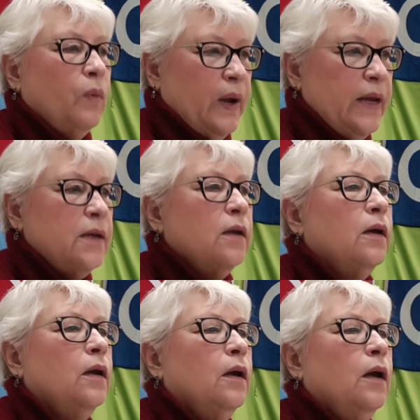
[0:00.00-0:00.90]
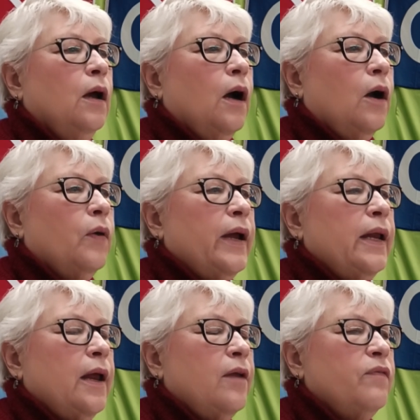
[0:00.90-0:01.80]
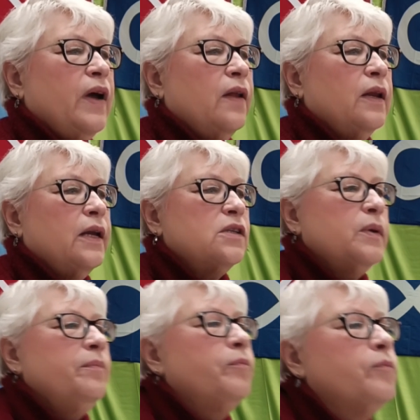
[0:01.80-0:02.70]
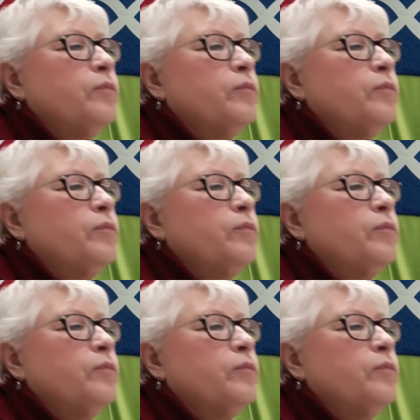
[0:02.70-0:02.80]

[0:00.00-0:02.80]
Right. All right, and Val, the next one.